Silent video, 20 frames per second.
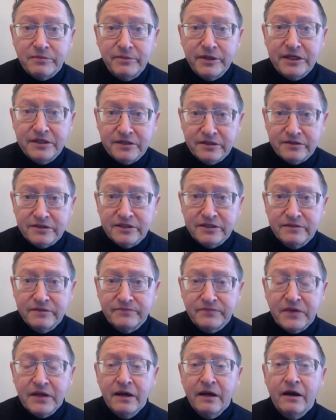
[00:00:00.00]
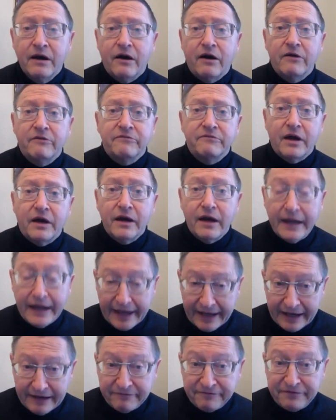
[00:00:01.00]
meters
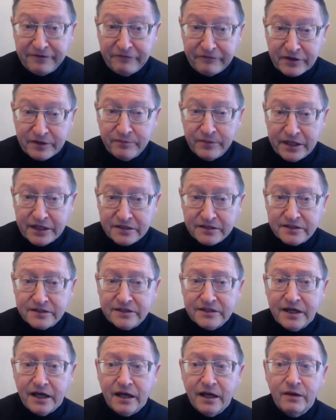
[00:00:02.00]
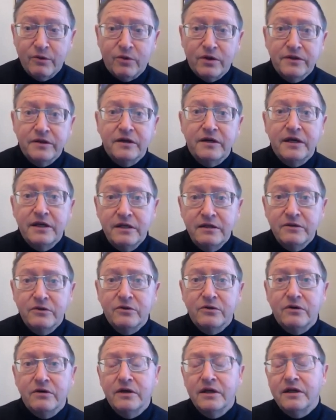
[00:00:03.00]
and in 50 meters. I won the
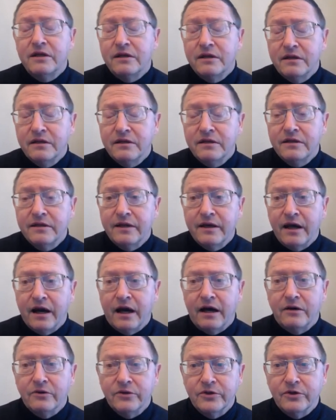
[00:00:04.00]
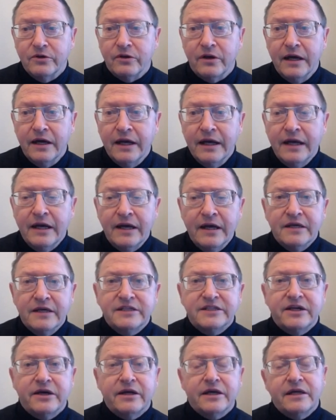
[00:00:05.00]
indoor and the outdoor.
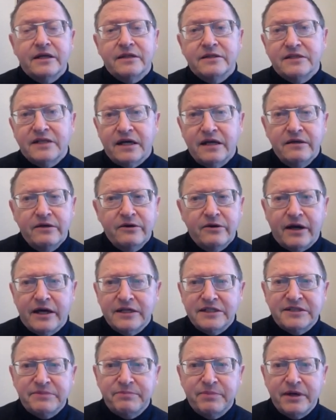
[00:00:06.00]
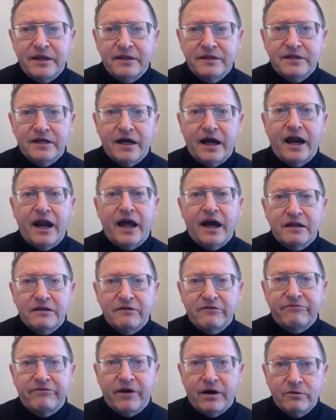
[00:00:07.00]
So I can tell you, I spent a lot
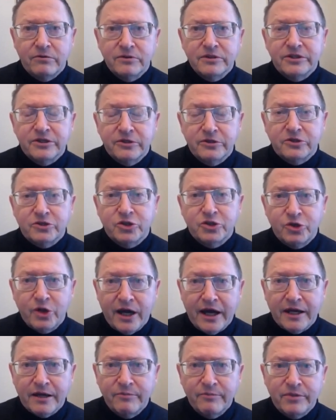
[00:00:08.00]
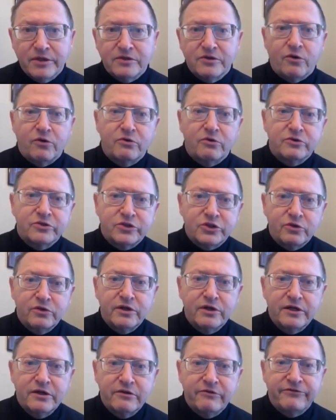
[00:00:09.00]
of hours on the track, but also
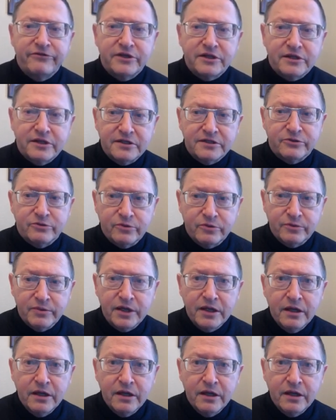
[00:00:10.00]
in the fitness room.